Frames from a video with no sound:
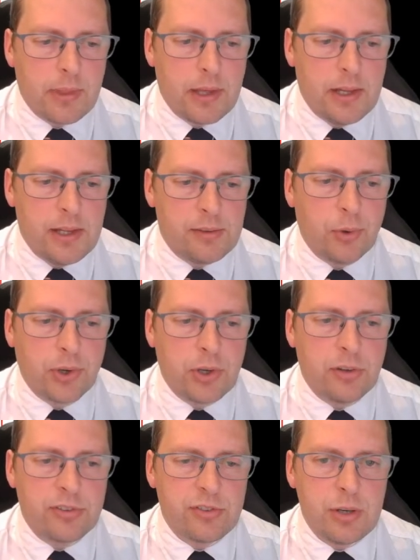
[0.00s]
is what a
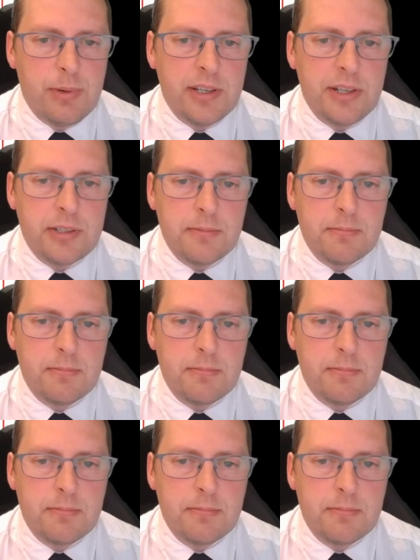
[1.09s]
costume is.